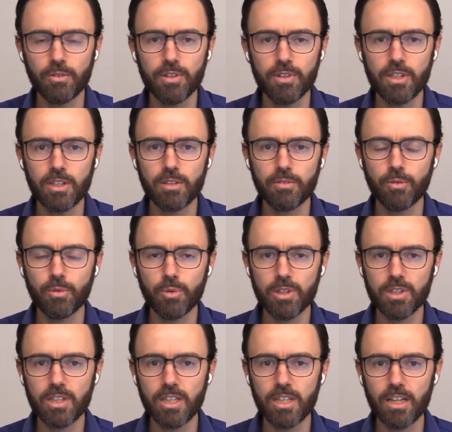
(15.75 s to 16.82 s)
the Center for
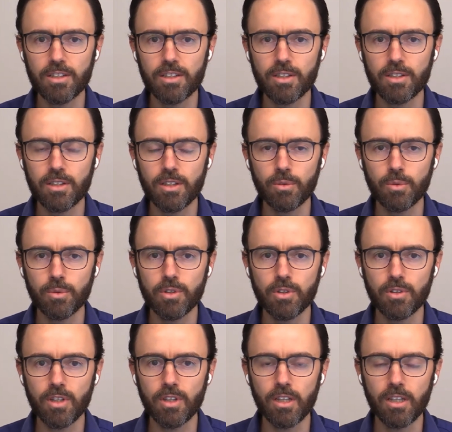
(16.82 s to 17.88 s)
Risk Analysis and also
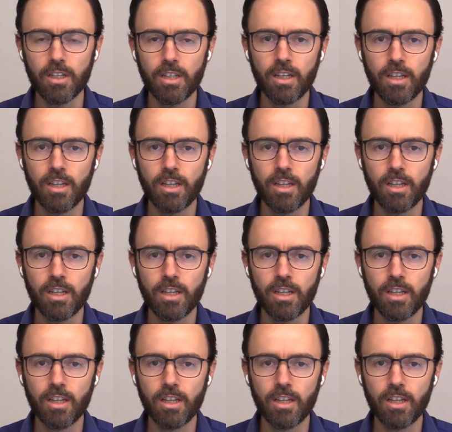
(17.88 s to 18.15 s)
the